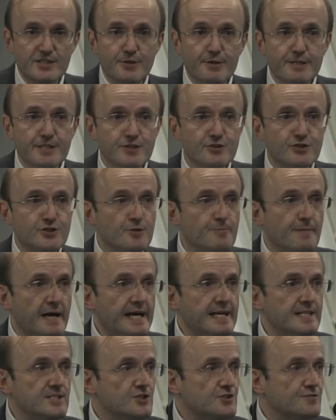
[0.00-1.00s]
So it just
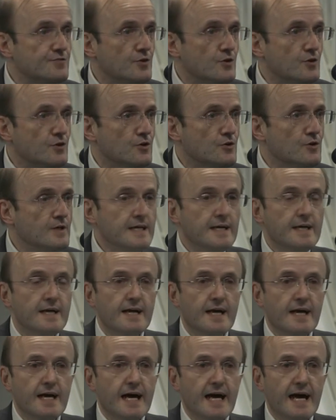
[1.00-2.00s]
remains for
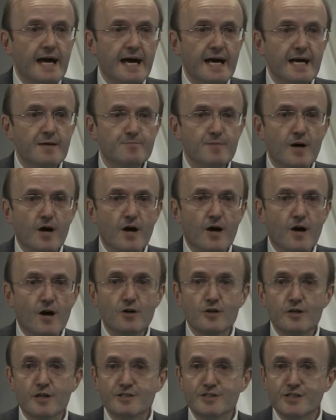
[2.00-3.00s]

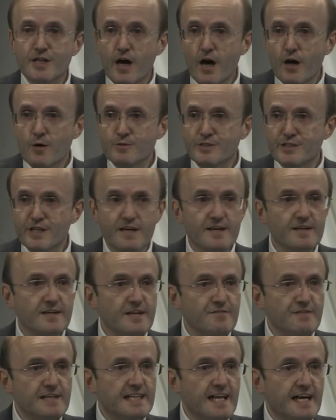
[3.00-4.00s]
Onka Sahota,
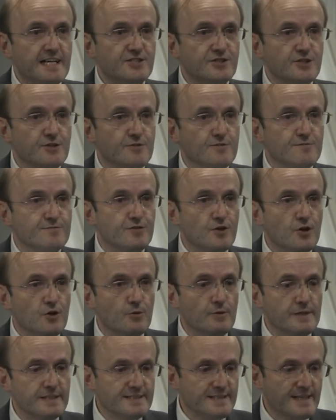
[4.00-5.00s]
if you'd like to come
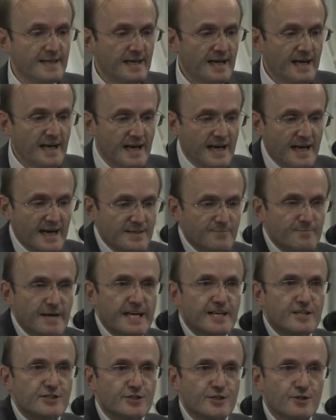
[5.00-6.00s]
forward and
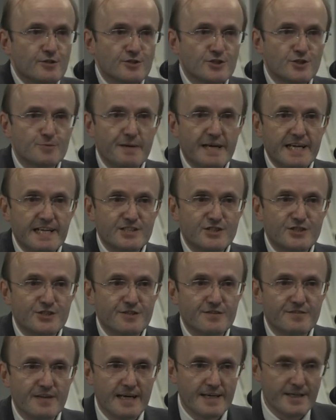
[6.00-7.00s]
make a short
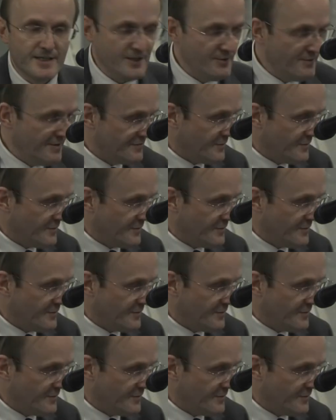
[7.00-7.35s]
speech. Thank you,